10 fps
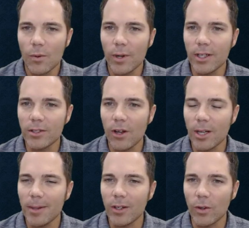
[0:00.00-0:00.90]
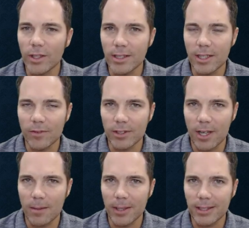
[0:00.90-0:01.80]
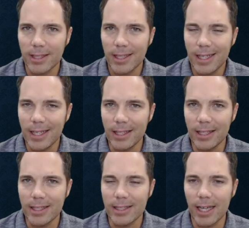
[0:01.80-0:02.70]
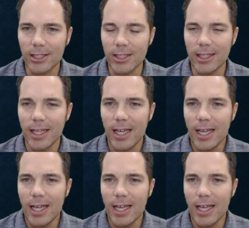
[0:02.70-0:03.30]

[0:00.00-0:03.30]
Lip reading: We're going to talk about all these different topics in this section.